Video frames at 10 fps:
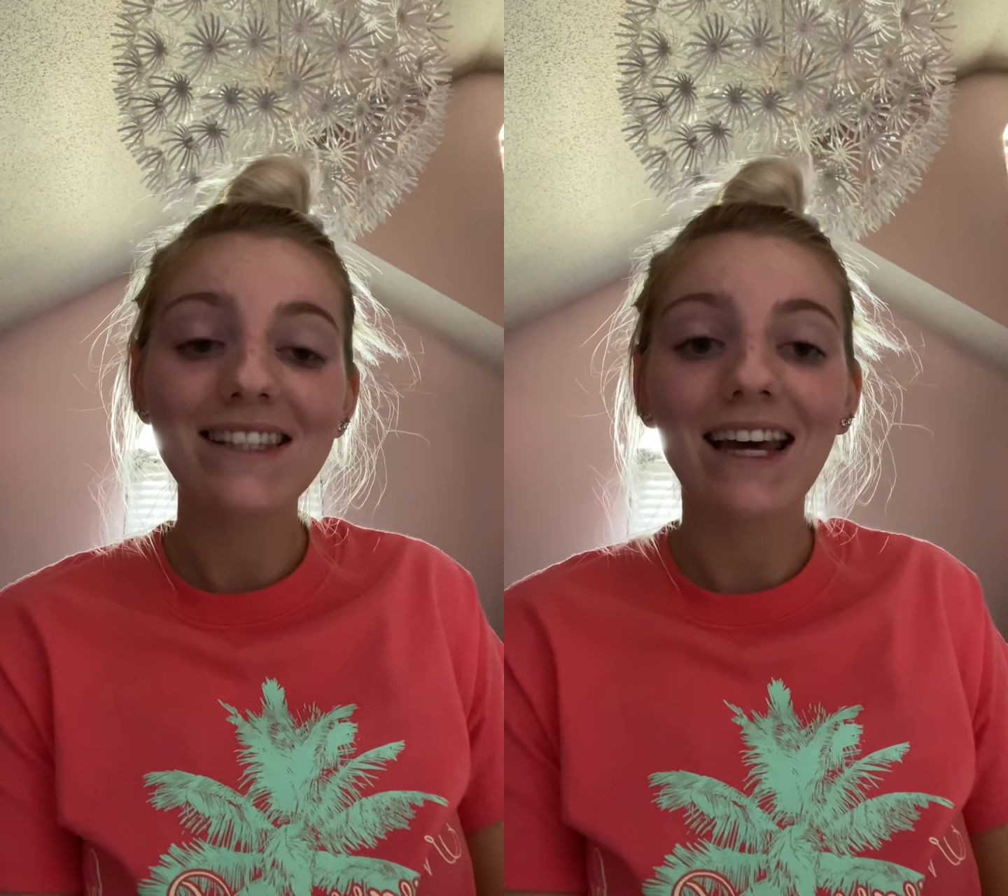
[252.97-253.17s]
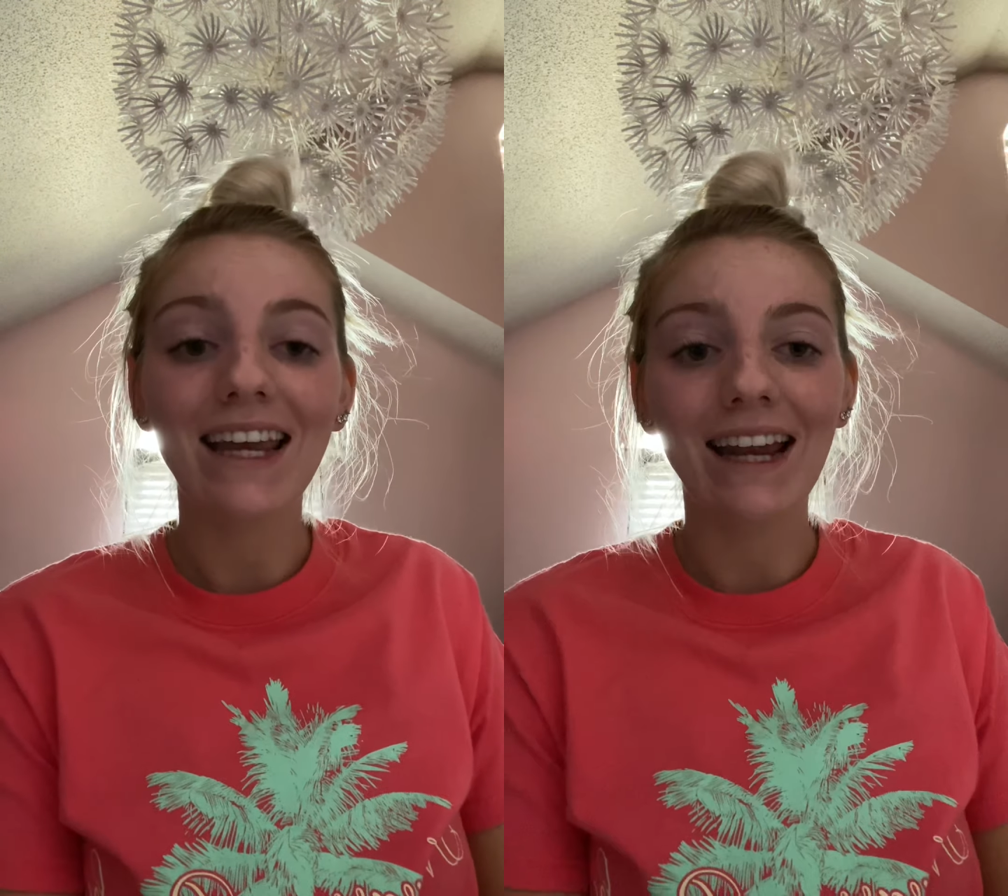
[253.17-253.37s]

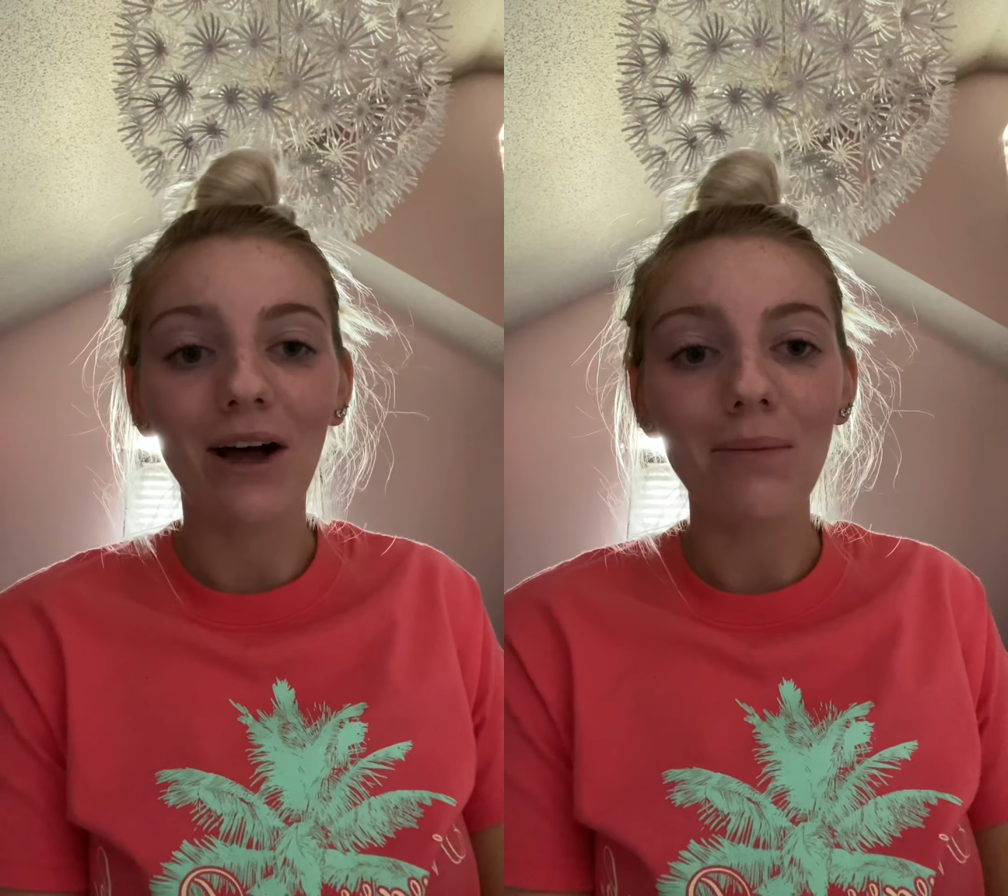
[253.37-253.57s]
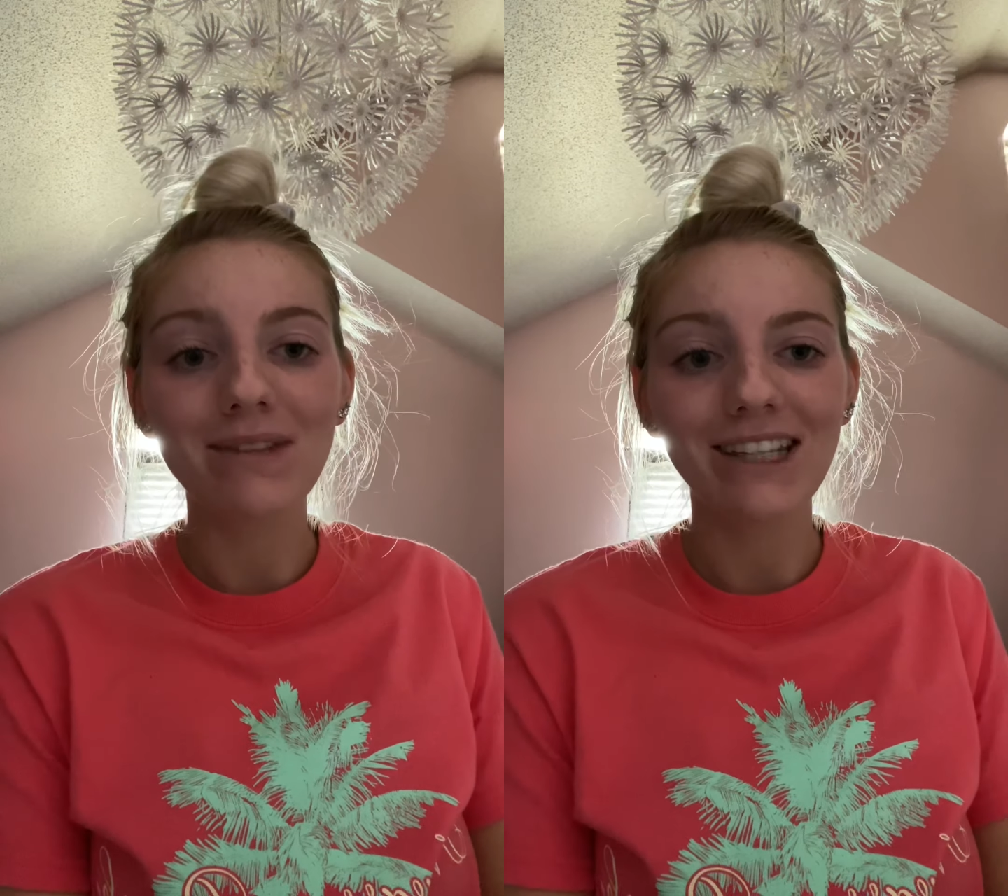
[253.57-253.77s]
that can
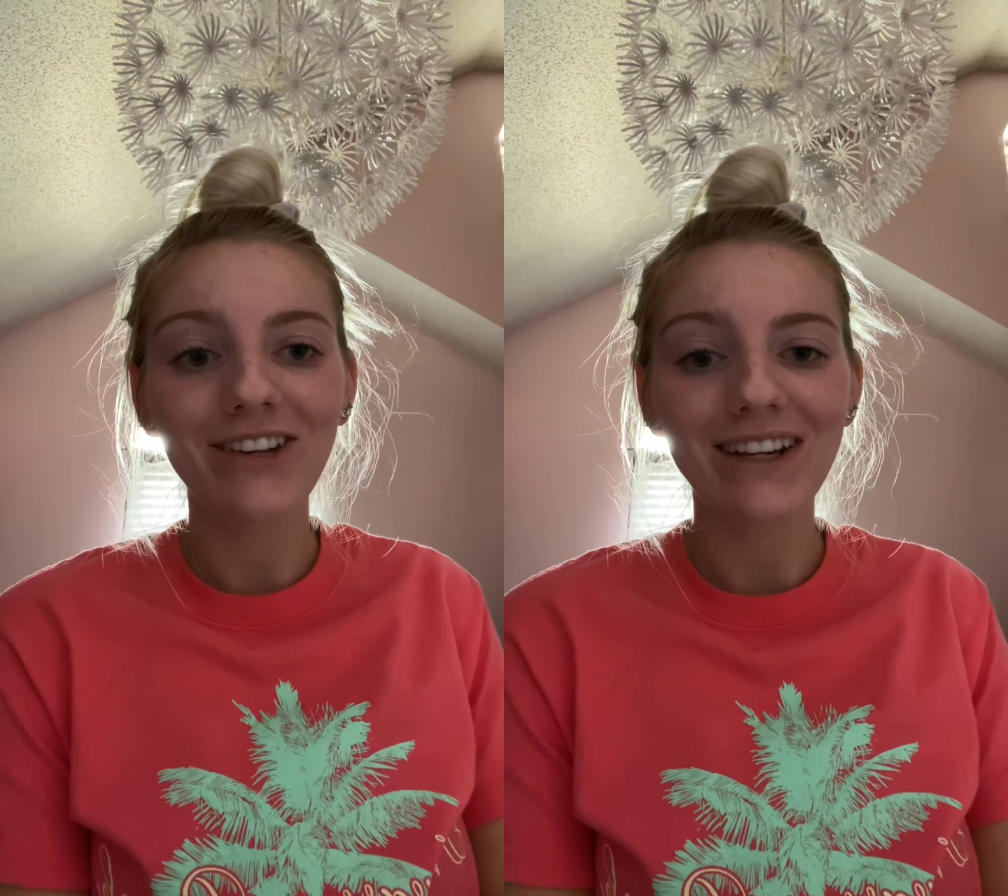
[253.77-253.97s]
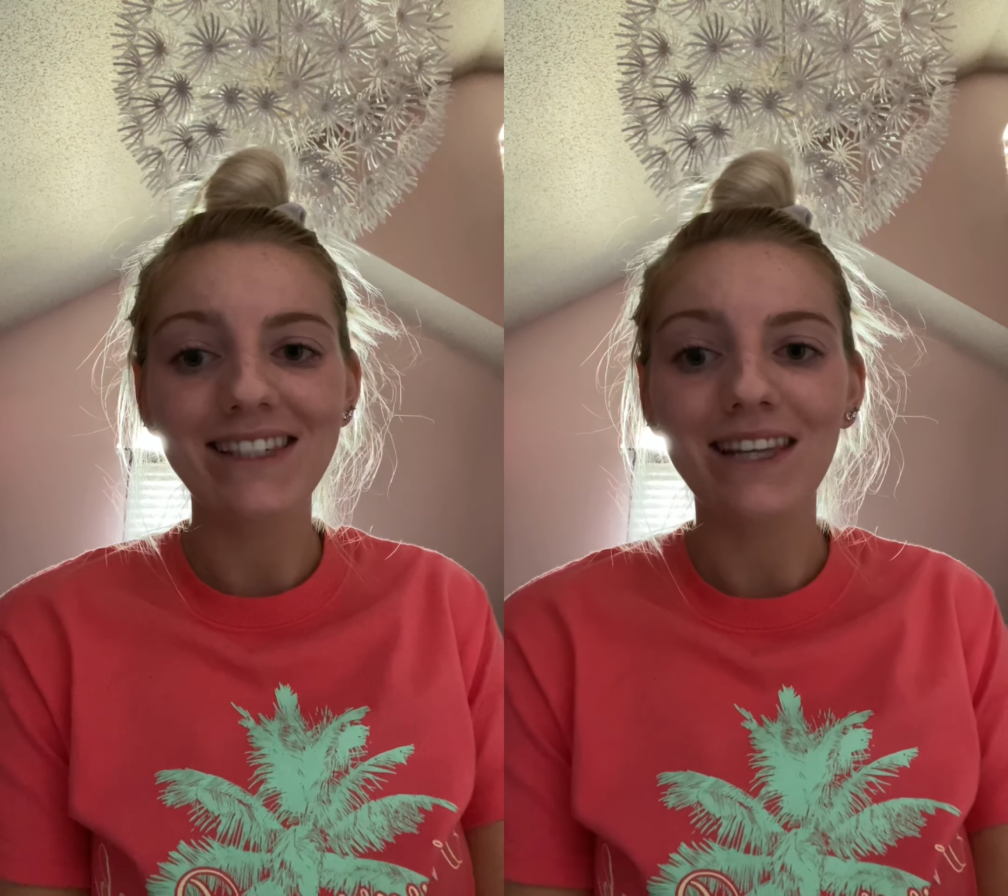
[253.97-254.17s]
help
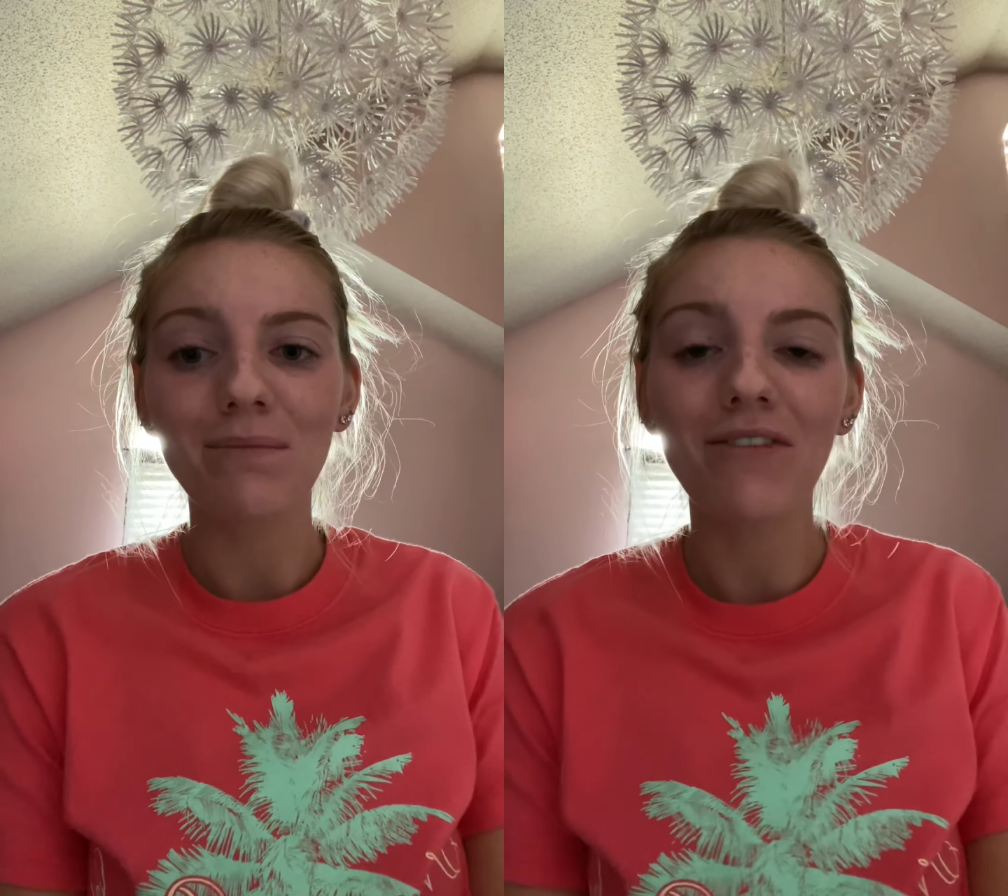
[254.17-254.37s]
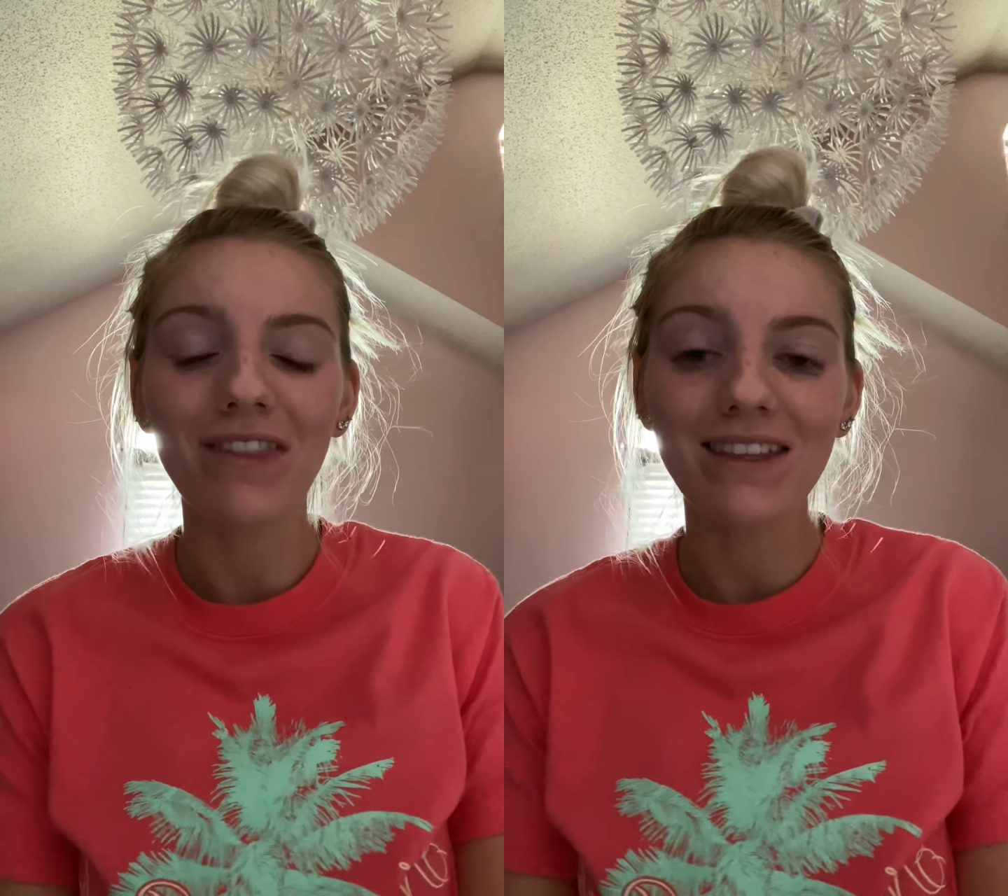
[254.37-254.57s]
decrease some
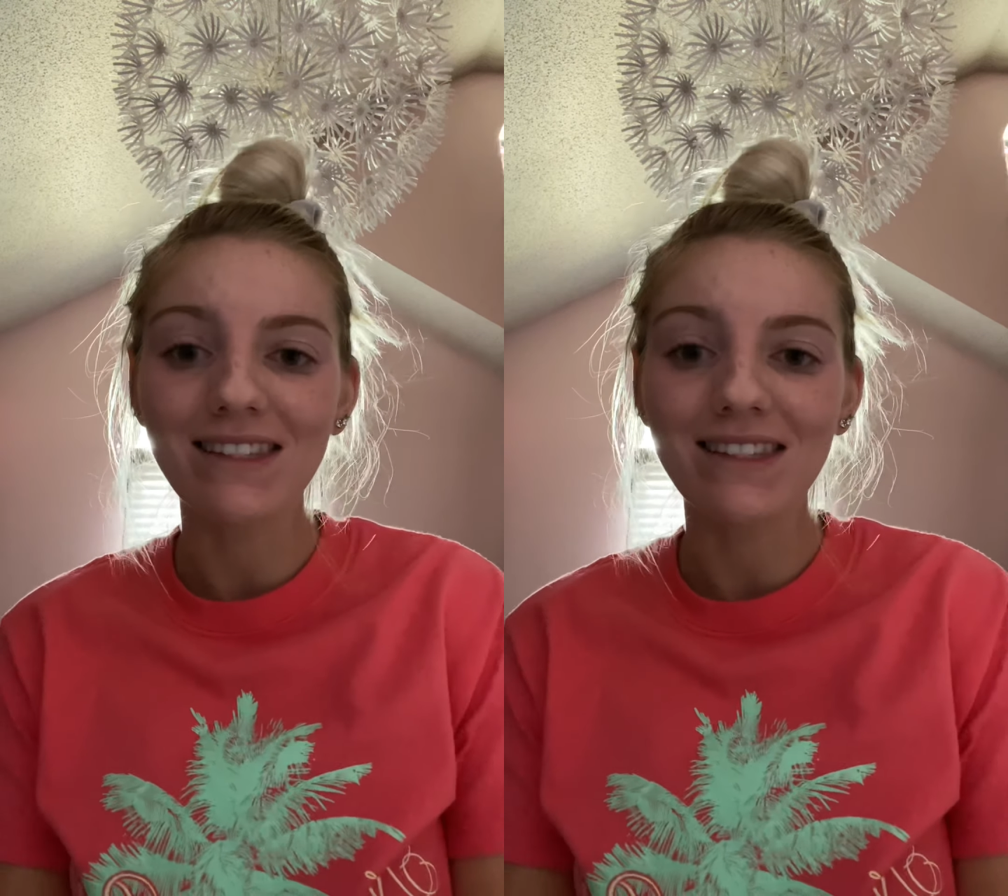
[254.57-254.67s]
of the